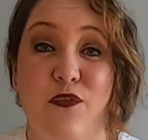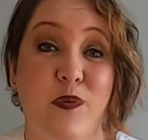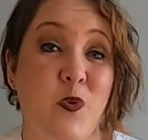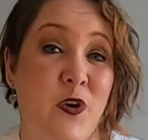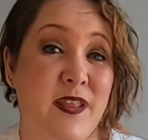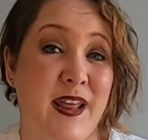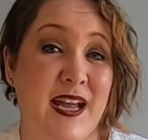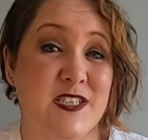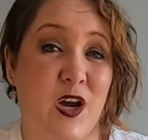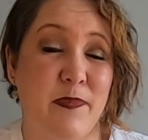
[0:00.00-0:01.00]
For more on
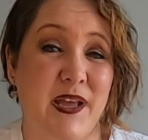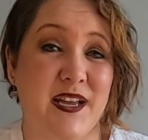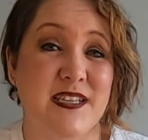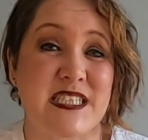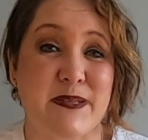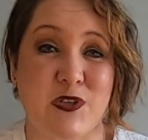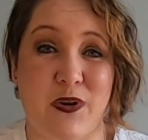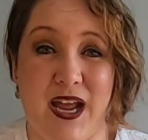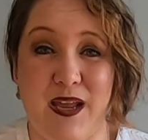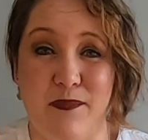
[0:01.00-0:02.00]
that topic,
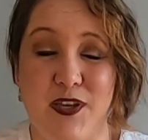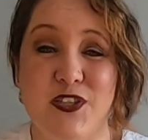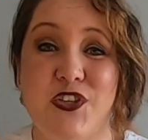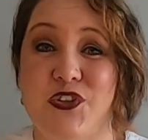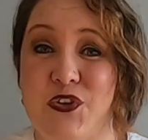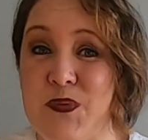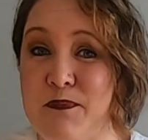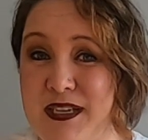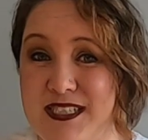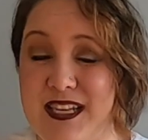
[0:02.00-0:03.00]
subscribe so you
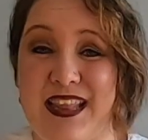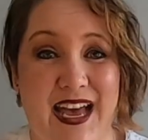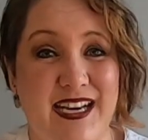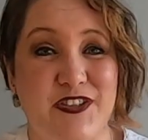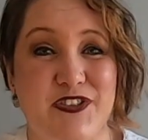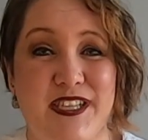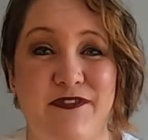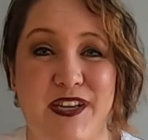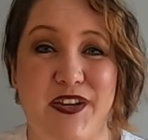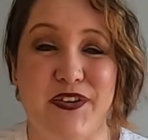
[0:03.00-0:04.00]
don't miss that
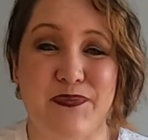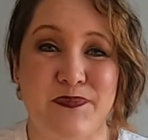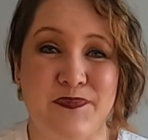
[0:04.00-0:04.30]
interesting video.